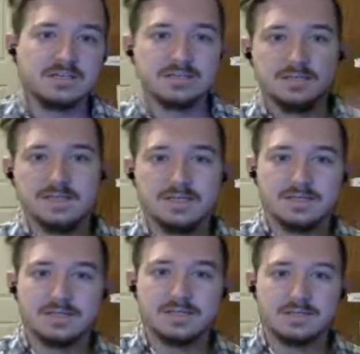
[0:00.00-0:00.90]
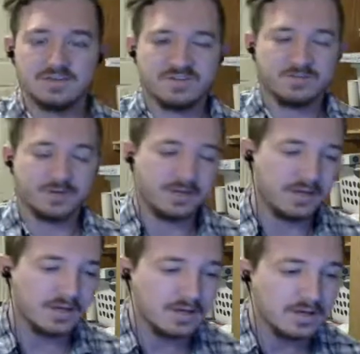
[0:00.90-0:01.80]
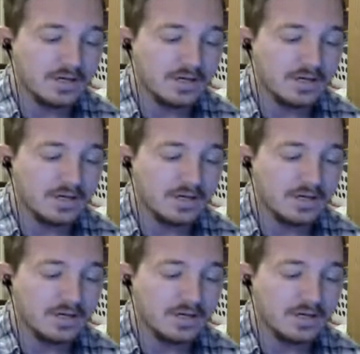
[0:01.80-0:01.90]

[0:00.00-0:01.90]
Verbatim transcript: click the link across my head here.